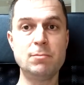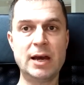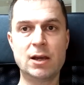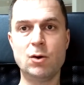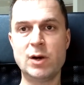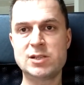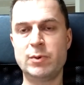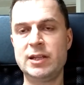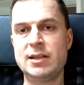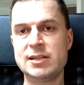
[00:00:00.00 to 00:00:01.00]
on
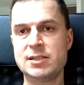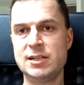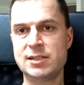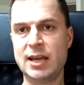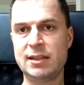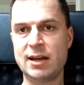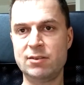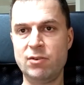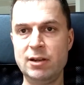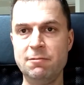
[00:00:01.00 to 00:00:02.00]
macOS, when it does this
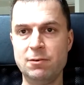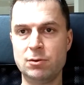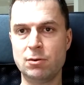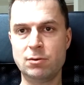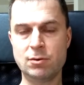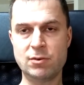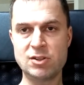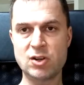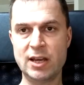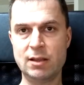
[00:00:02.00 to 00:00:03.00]
get other info
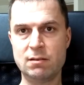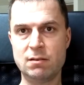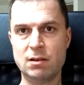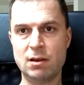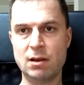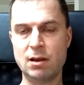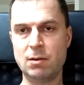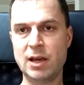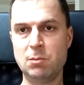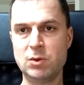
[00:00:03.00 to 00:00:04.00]
to translate
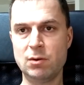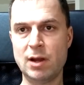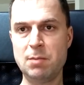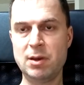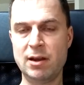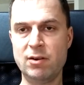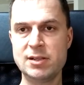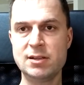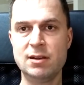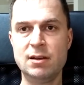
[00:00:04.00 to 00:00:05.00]
a name to an IP
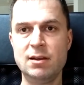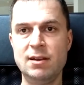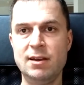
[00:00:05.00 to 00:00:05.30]
address,